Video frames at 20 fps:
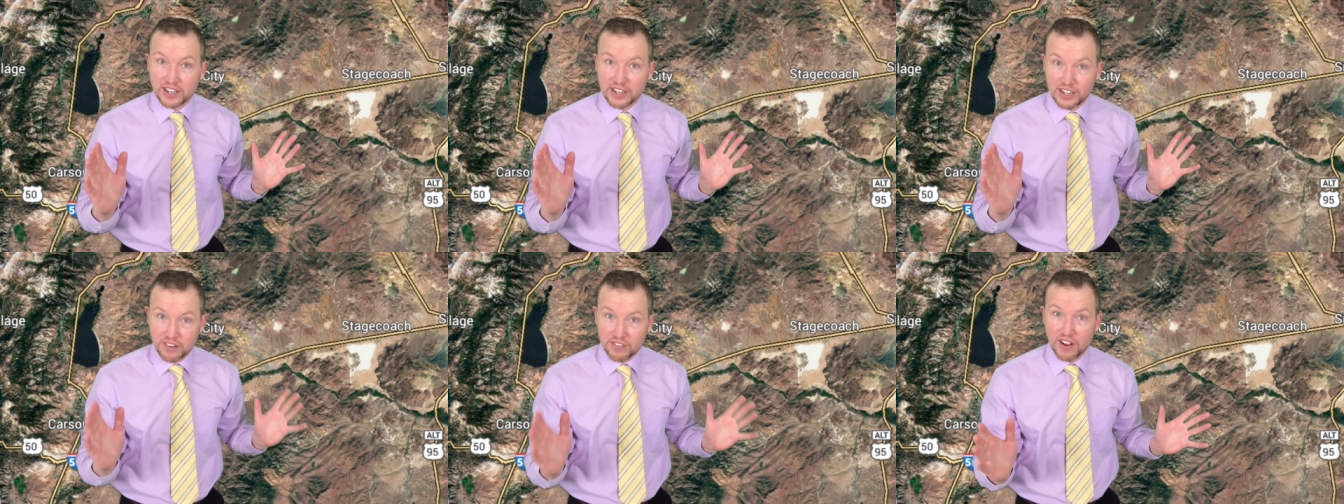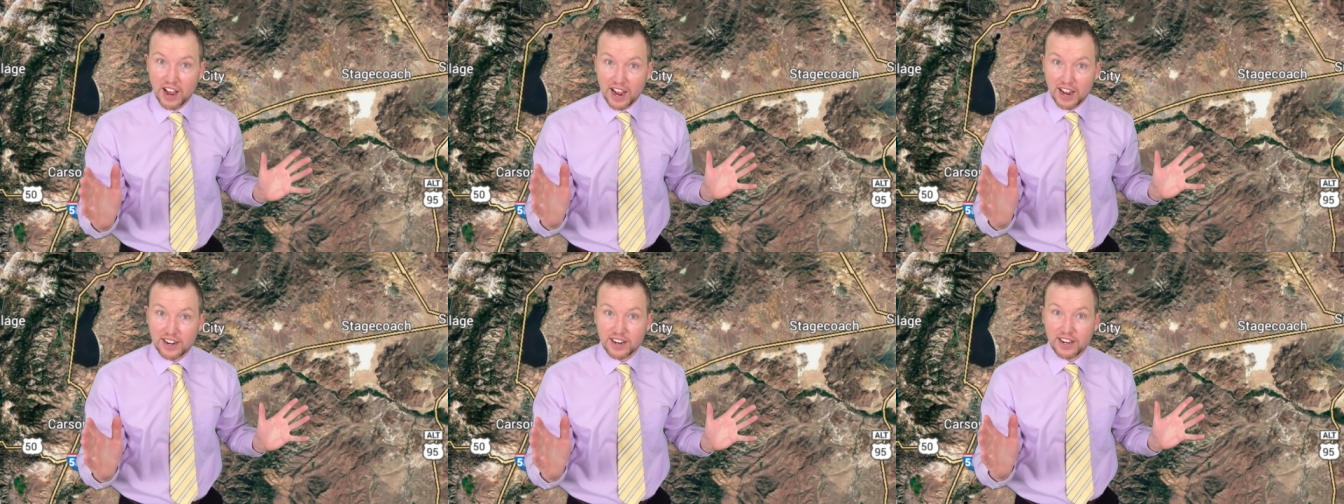
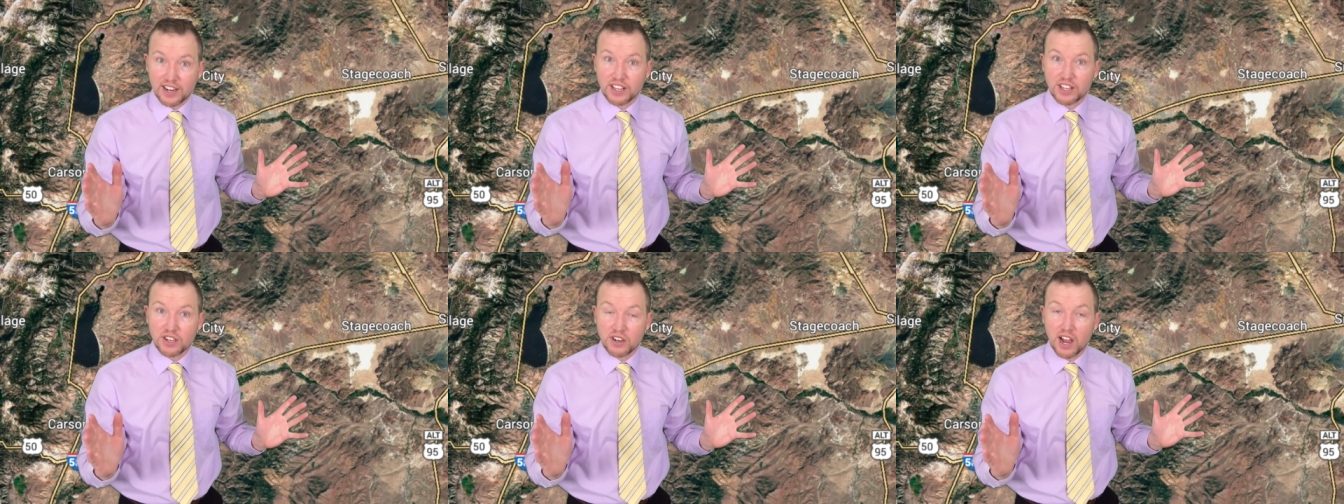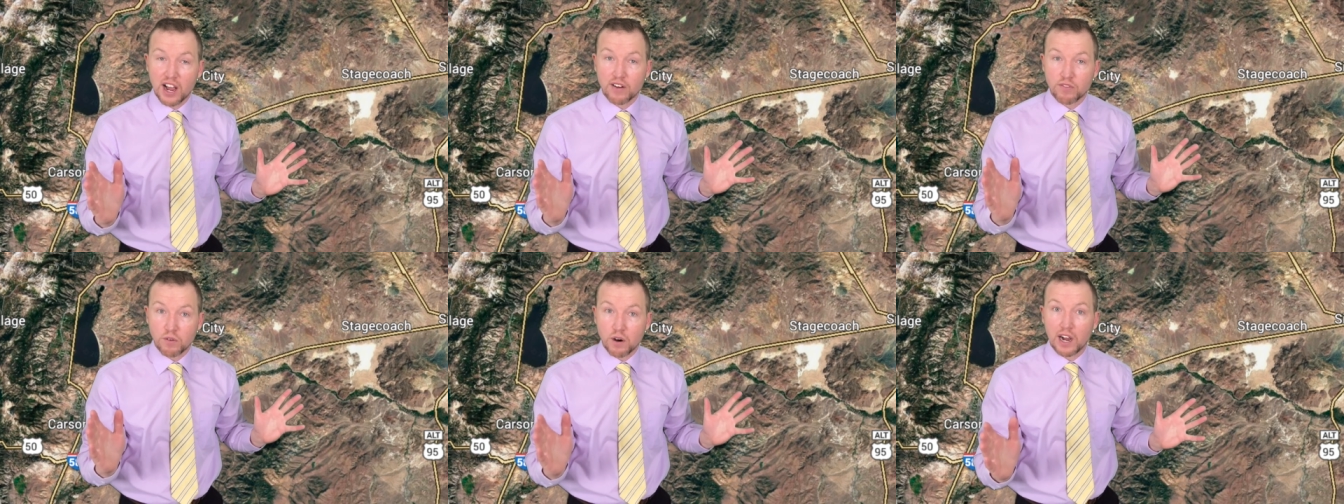Nevada you
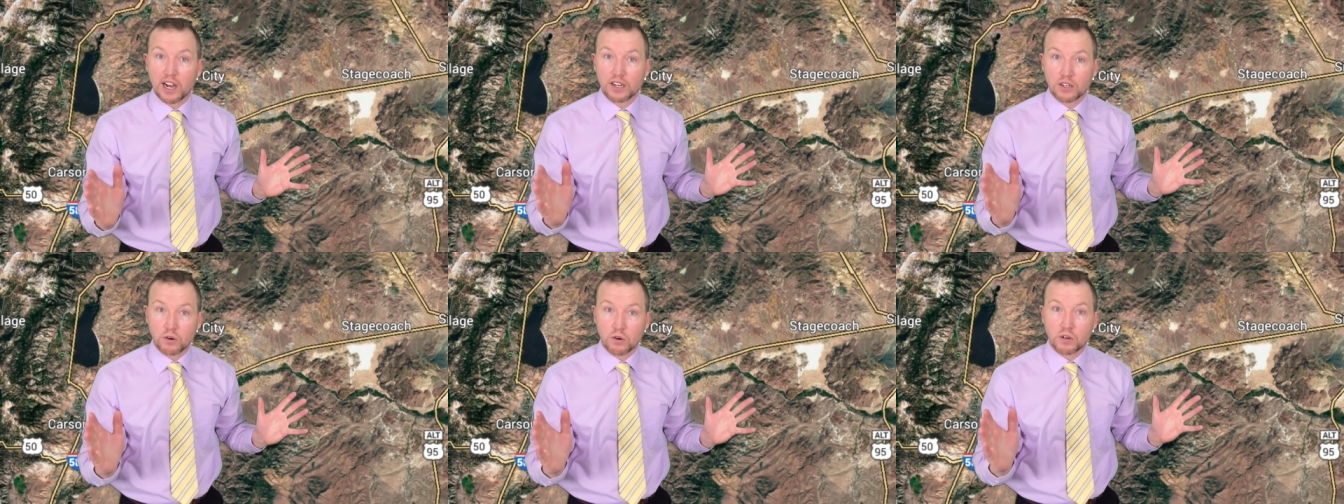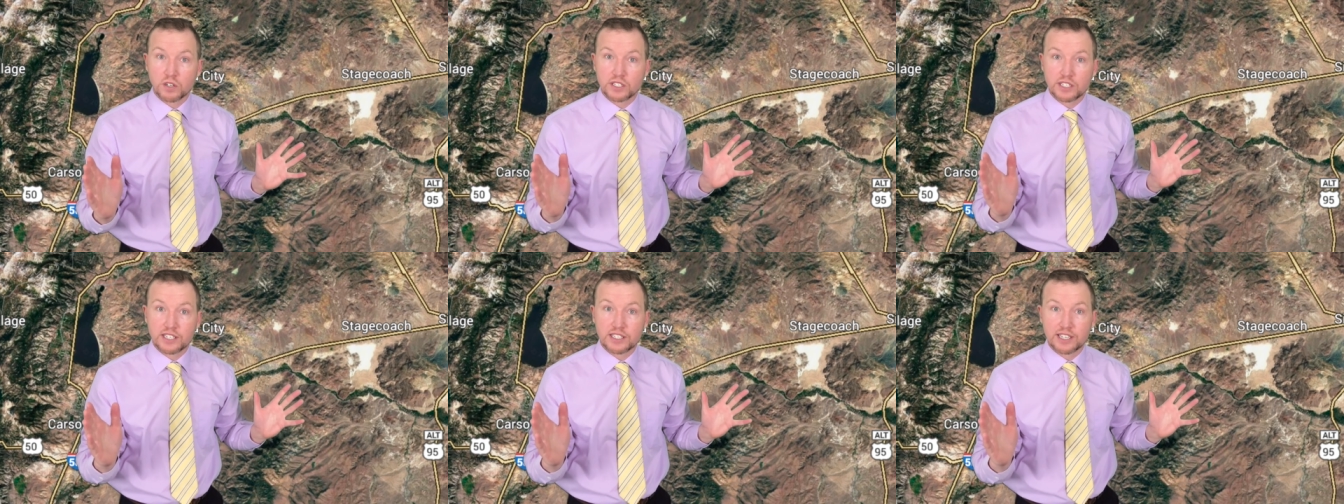have wild
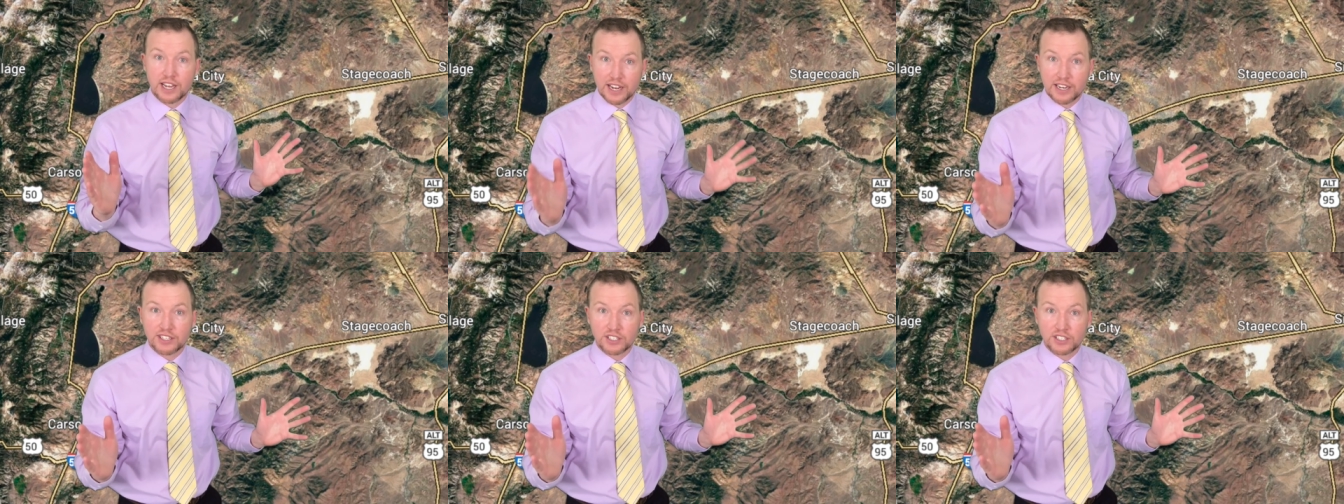horses and